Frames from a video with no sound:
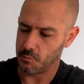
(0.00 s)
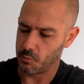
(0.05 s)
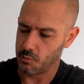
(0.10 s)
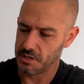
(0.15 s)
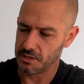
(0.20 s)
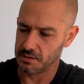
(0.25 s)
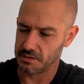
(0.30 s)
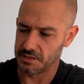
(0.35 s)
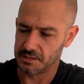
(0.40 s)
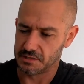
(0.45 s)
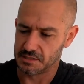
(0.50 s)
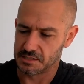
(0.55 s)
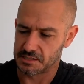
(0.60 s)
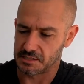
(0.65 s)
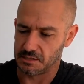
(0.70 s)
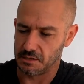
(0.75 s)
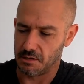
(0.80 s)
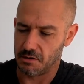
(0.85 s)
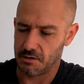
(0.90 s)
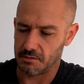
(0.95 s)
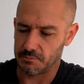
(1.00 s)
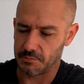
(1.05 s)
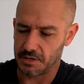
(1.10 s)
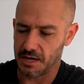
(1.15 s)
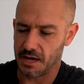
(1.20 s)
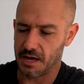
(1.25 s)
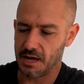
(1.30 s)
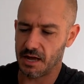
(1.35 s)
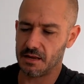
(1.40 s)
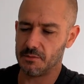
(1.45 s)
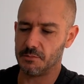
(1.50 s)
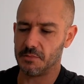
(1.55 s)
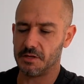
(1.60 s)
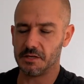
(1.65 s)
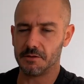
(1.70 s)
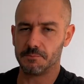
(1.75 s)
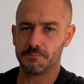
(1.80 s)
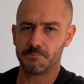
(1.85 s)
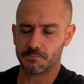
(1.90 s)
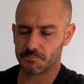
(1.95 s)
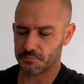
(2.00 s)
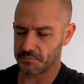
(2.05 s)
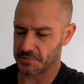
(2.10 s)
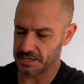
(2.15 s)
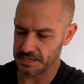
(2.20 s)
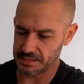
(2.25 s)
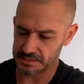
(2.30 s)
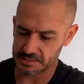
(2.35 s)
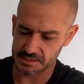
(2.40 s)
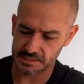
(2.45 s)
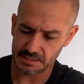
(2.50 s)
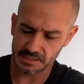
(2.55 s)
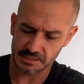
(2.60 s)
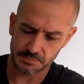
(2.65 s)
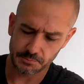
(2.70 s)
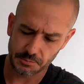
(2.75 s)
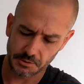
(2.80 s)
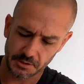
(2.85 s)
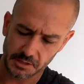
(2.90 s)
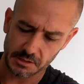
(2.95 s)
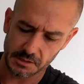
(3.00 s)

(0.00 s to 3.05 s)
wheeling this along behind me, it sits pretty